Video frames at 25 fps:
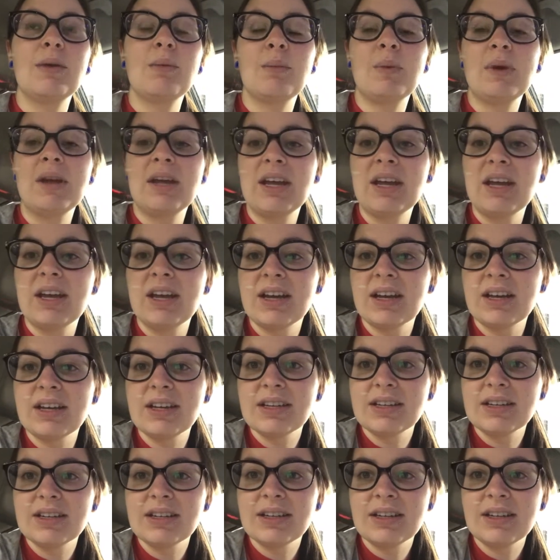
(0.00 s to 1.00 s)
we
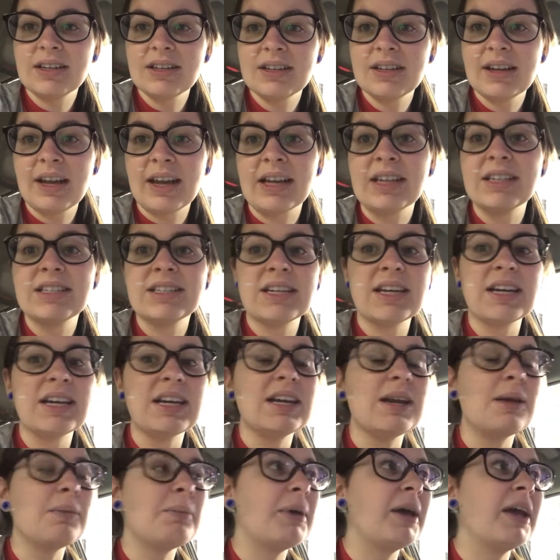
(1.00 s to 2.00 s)
like
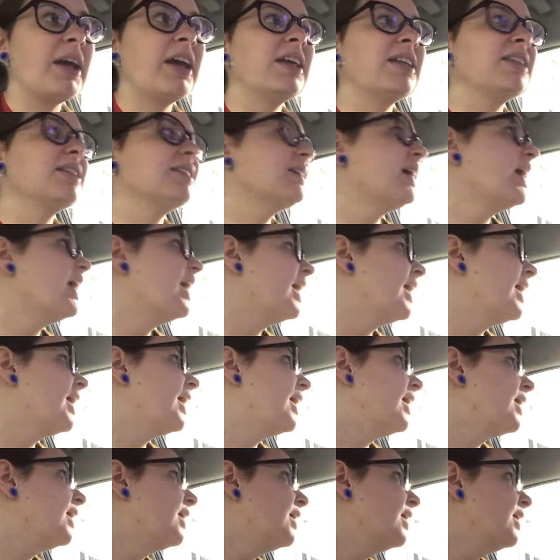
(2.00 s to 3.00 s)
did pay
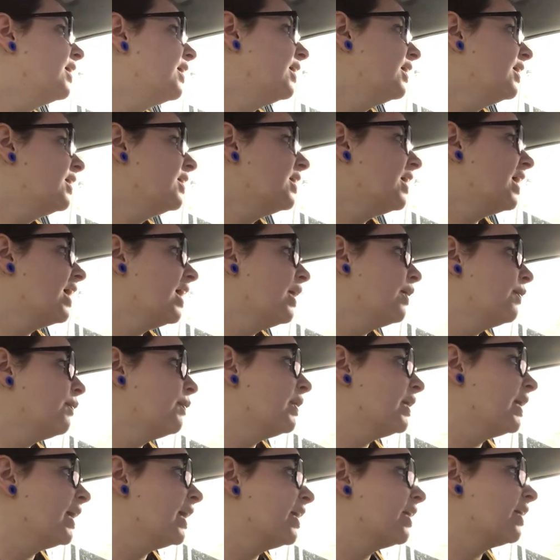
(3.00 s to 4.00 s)
inside.
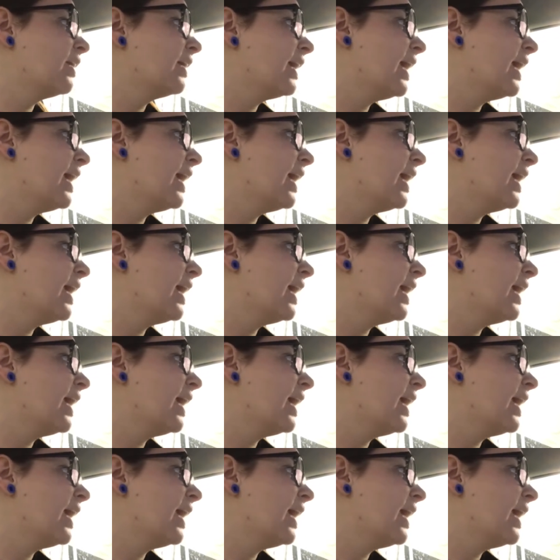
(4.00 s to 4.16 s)
We got our